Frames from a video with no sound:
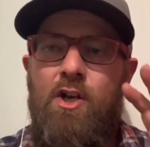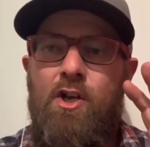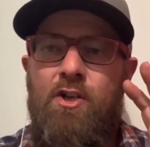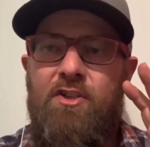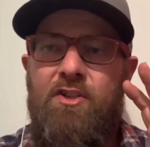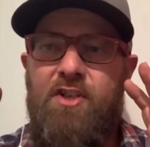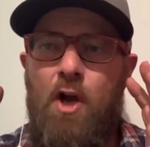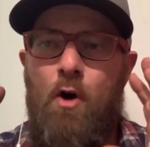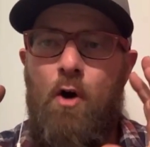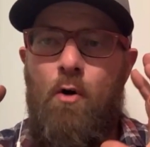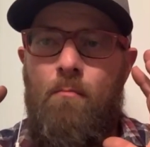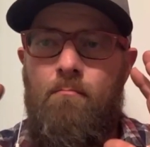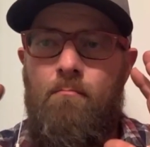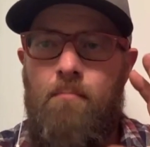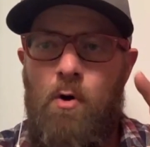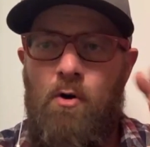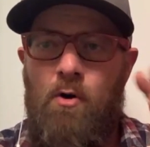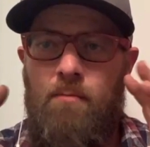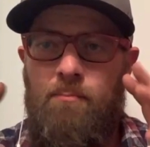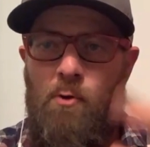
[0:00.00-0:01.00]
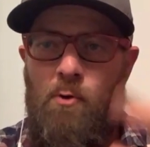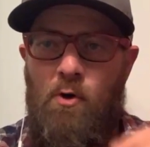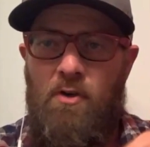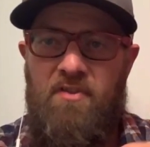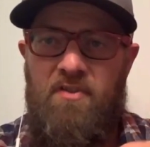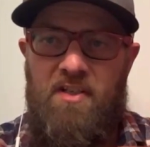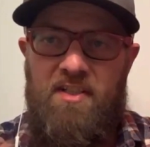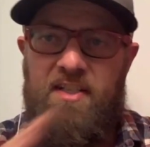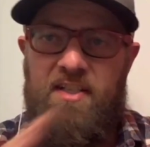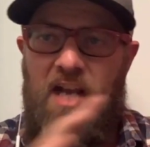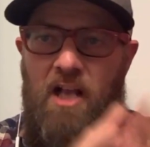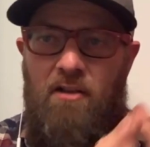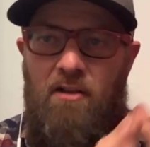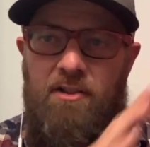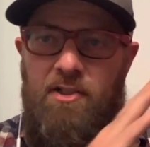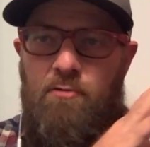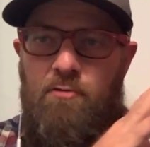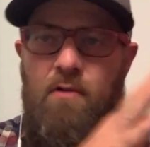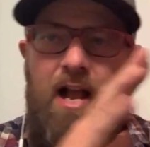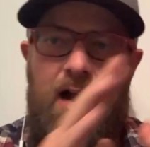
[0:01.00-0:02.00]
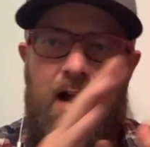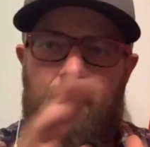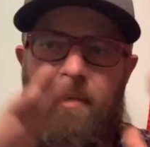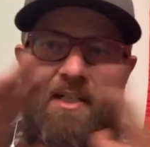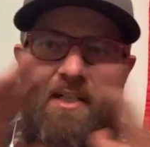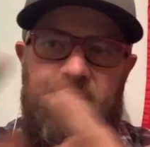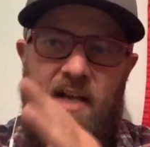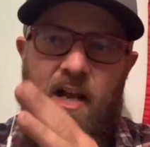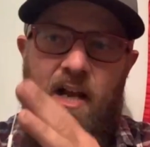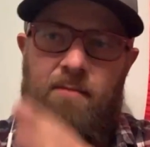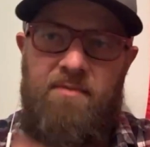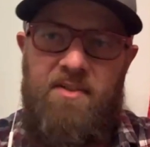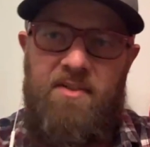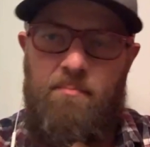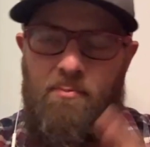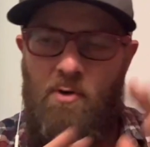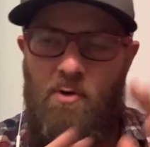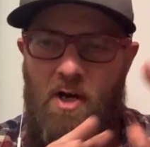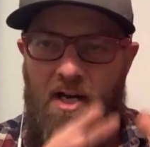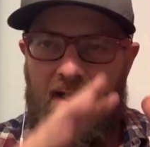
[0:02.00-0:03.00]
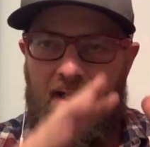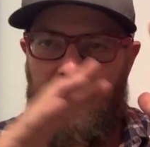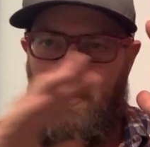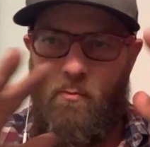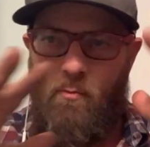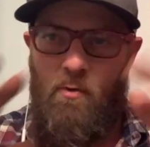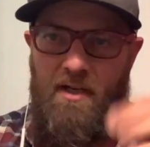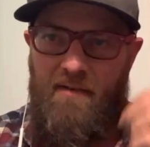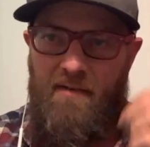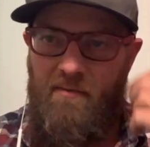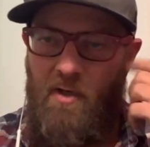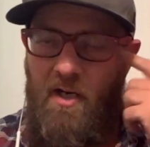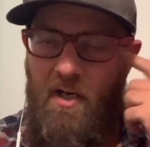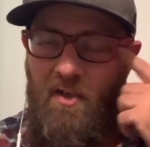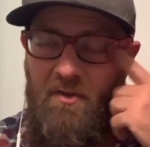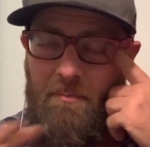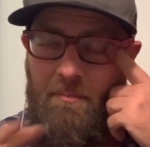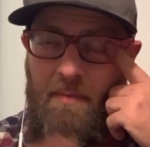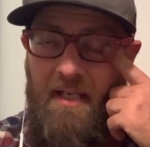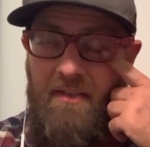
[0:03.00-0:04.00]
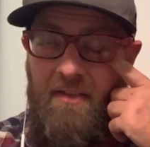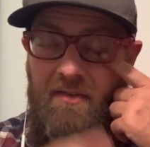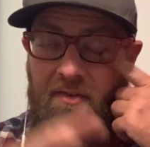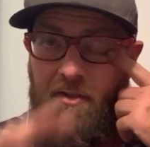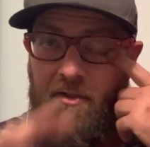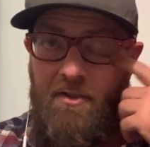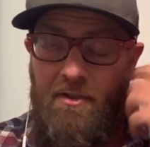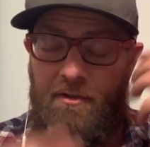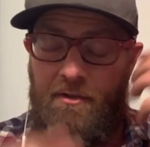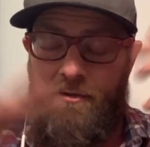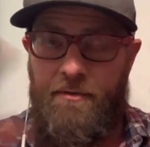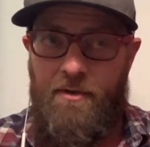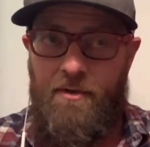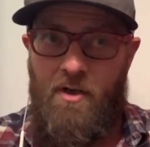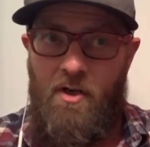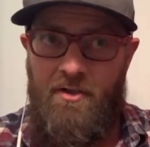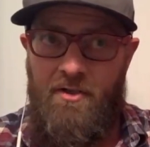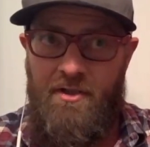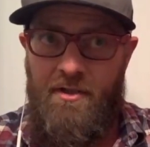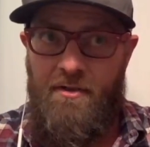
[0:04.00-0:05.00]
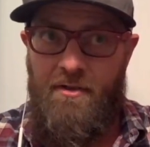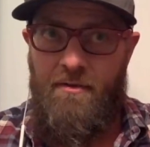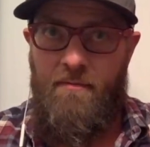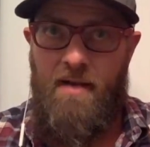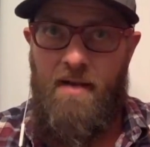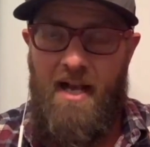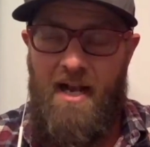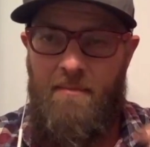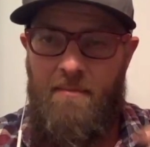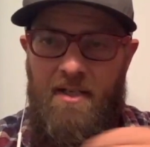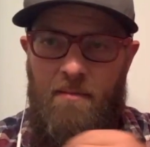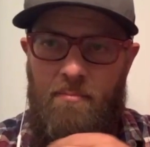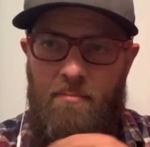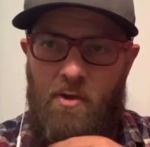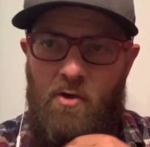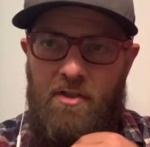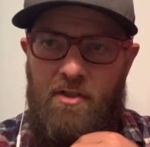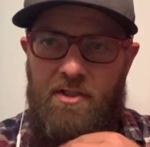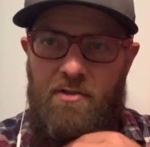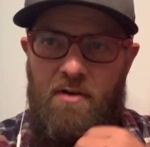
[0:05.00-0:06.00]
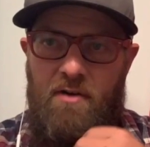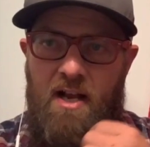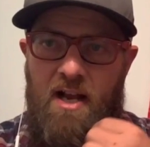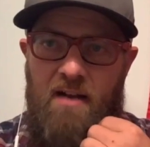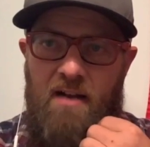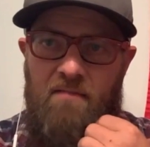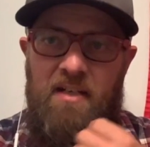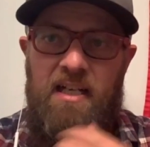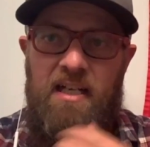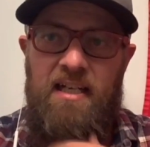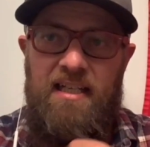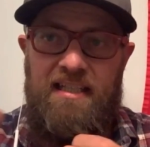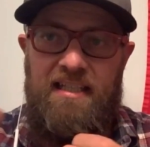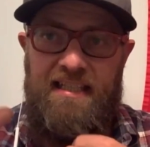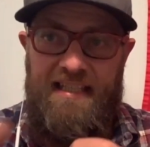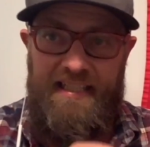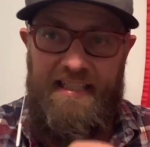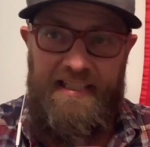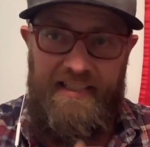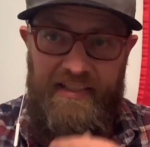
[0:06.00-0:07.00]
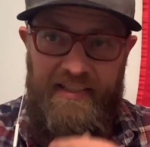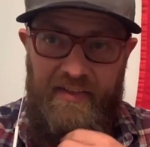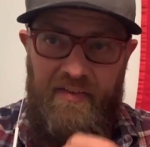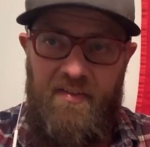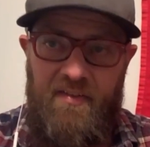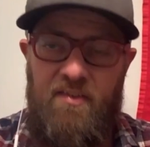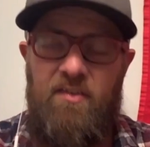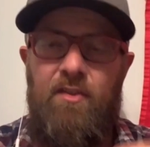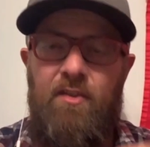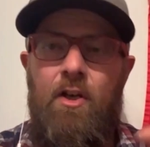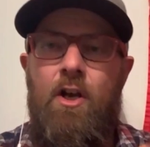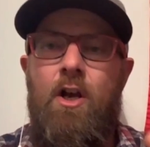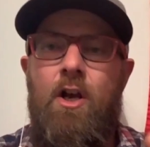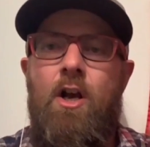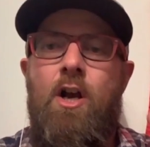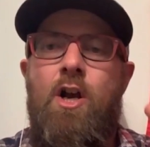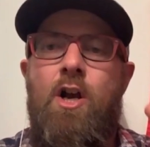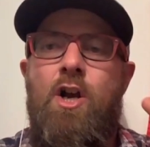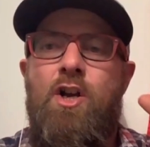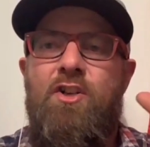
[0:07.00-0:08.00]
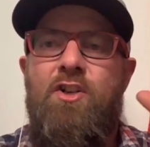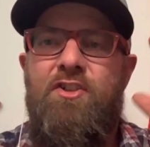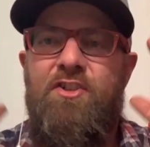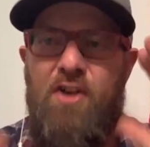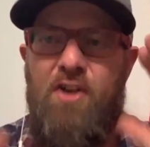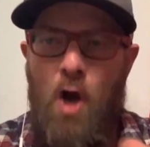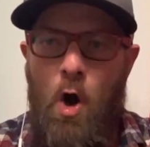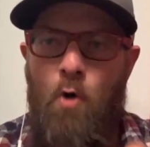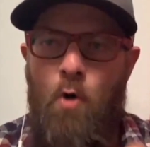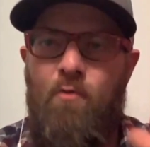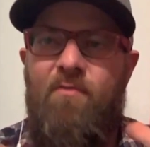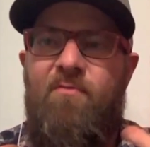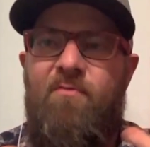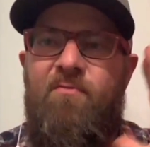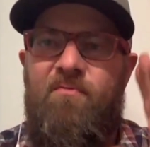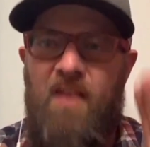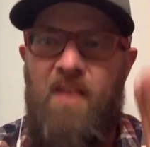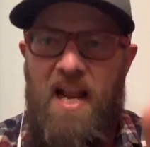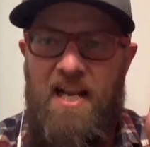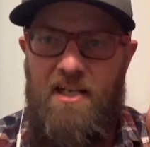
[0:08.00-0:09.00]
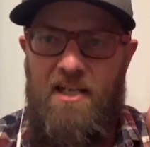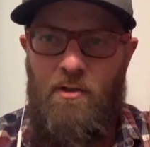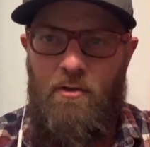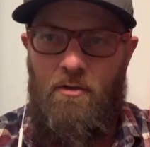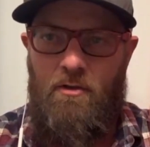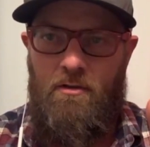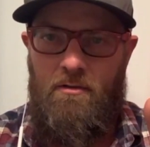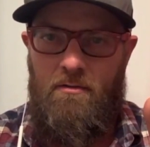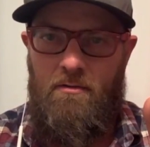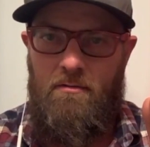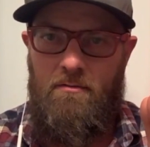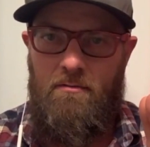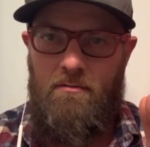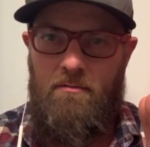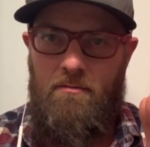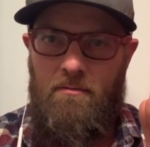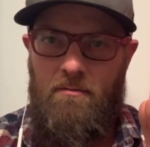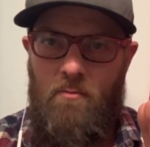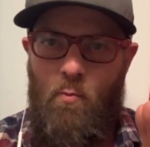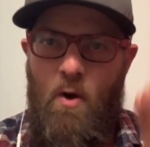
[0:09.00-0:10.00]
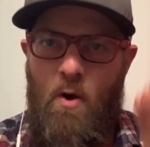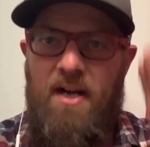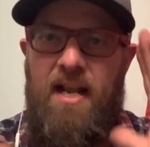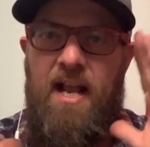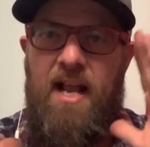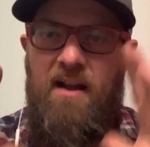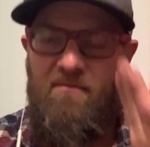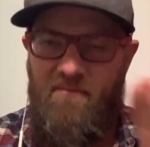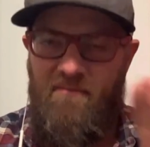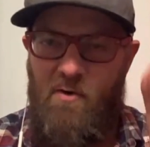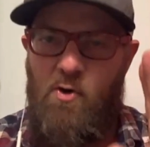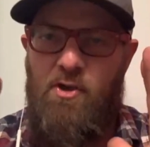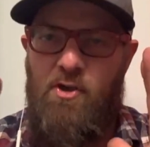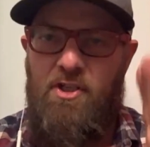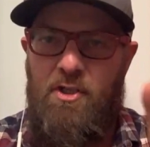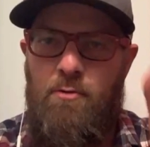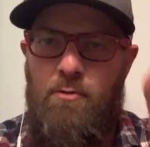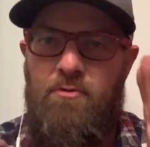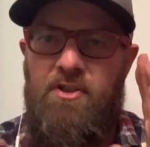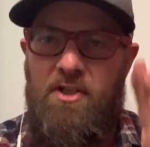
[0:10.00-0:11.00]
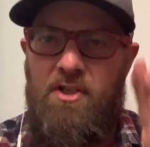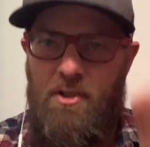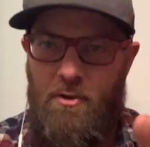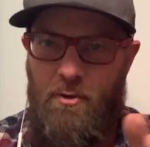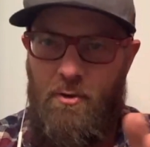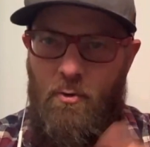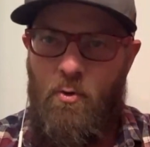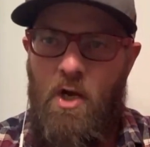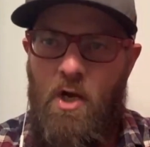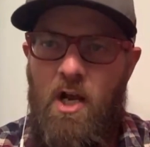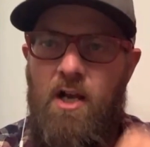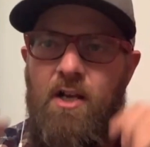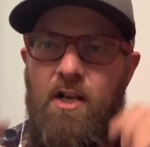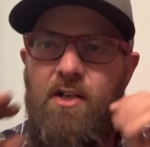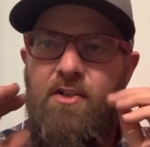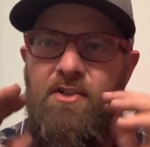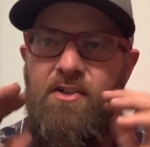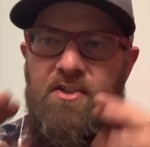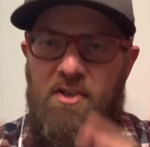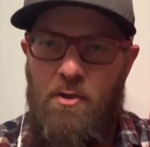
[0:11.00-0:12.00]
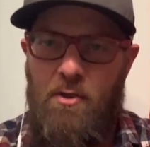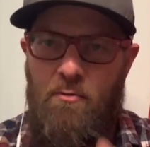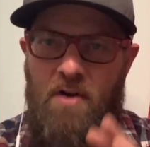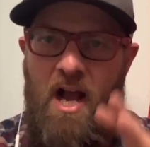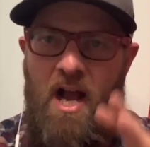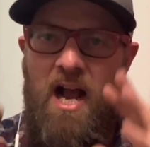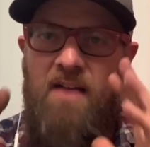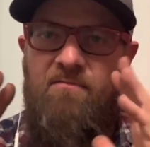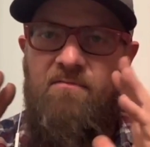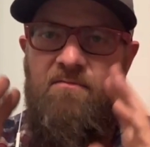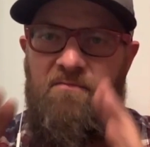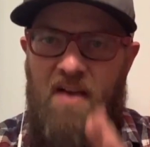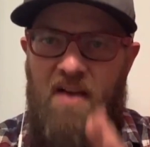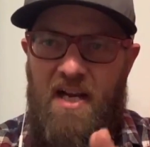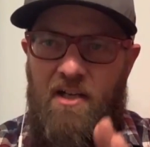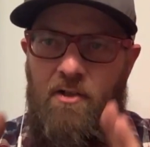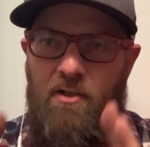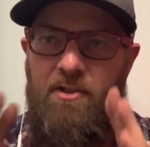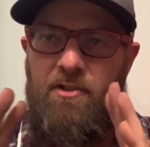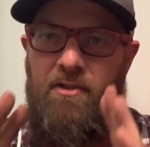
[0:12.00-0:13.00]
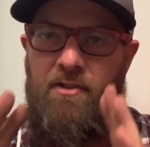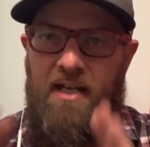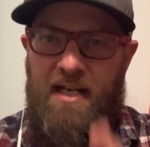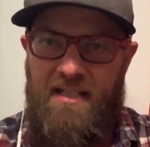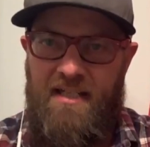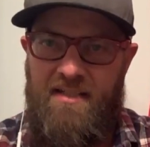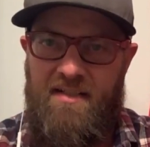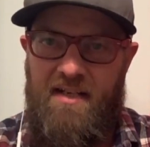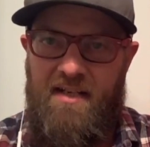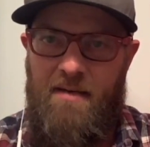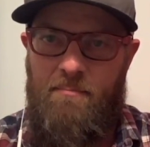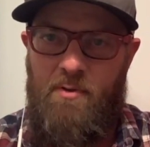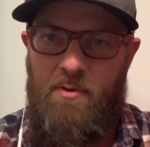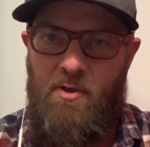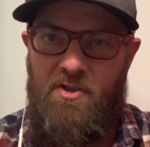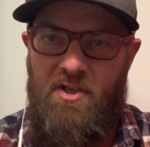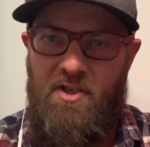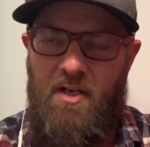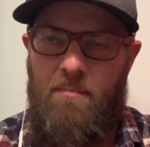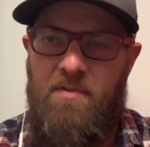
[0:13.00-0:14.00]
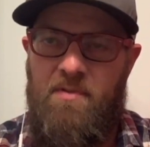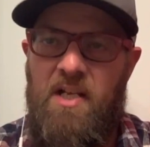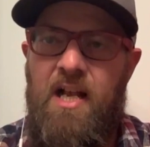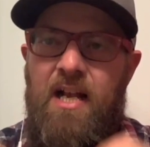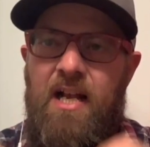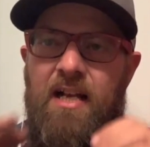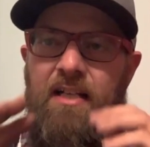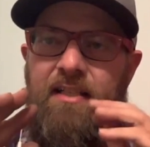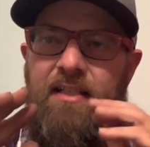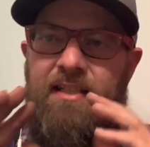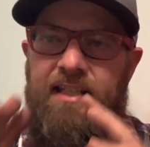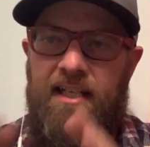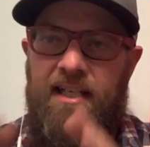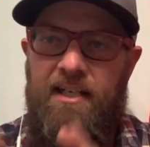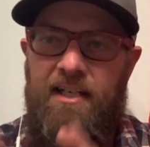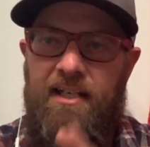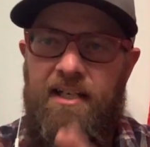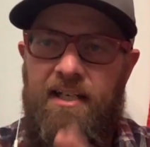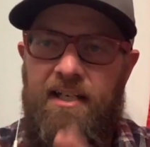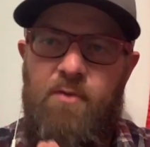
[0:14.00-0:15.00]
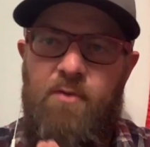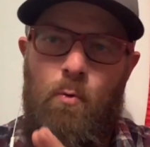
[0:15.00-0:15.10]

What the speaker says: So more important than telling you how many times to break or whatever else based on your how many unbroken you have is don't fail. Whatever you do, do not fail your handstand push-ups. Get off the